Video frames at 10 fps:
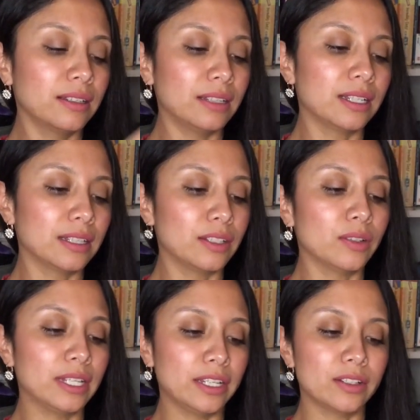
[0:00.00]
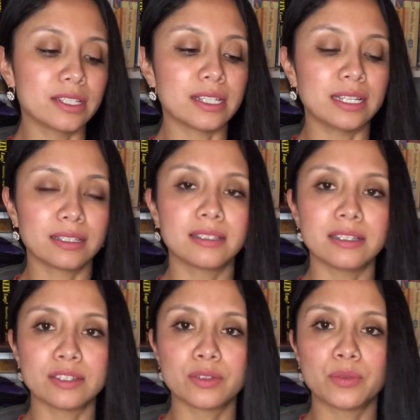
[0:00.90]
layer.
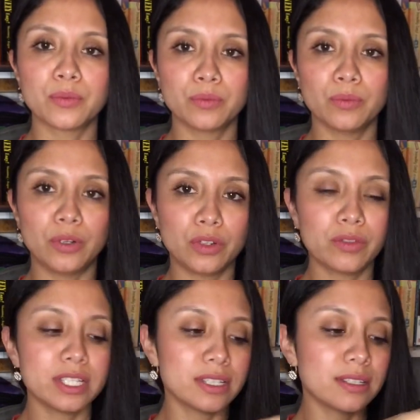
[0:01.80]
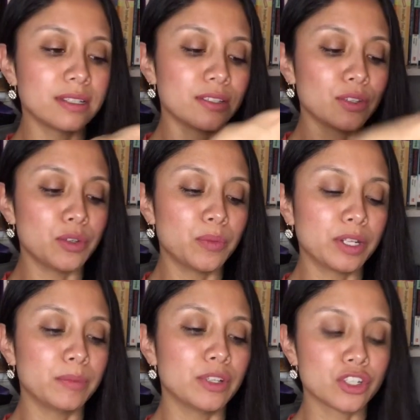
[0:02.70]
It's water resistant, so you
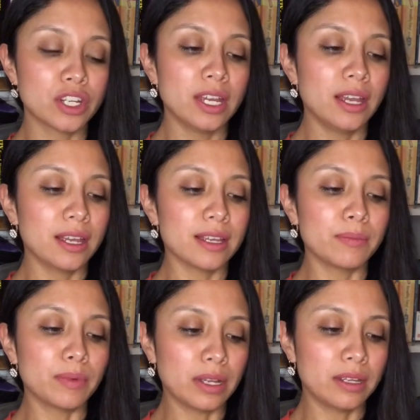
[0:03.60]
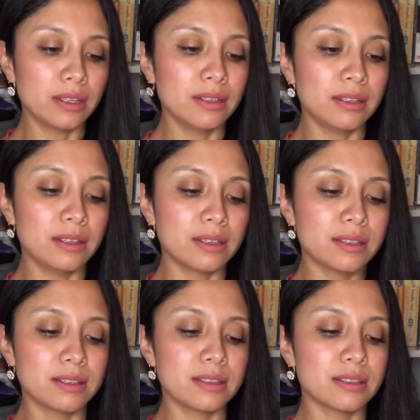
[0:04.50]
pretty much, it
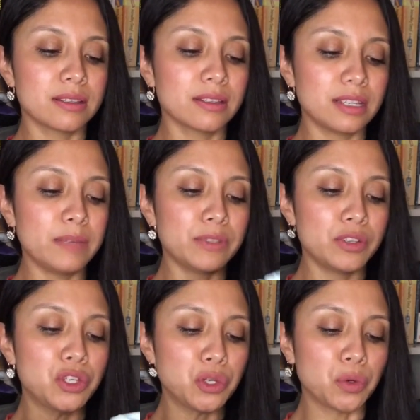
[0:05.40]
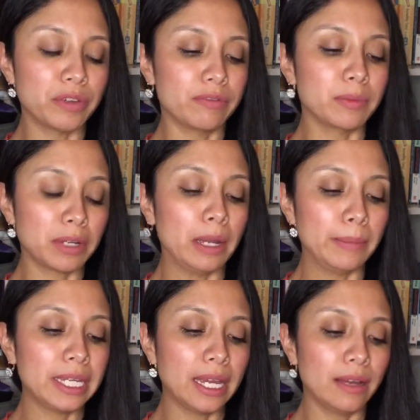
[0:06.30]
keeps the urine from
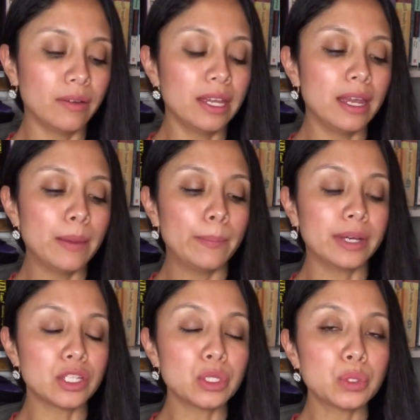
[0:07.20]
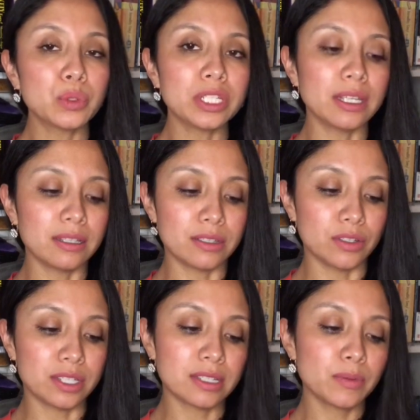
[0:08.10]
coming out, but you do need
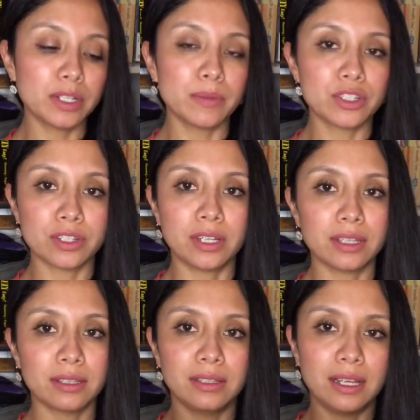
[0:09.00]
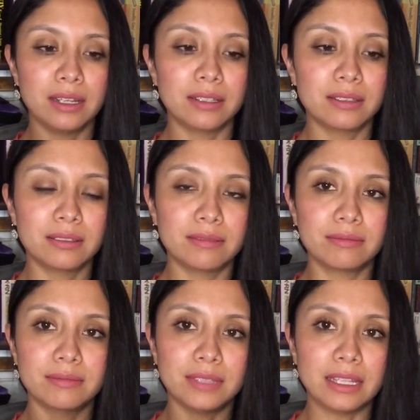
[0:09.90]
inserts. It's pretty much
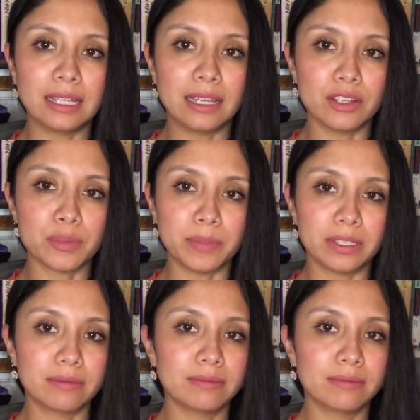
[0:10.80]
nothing else but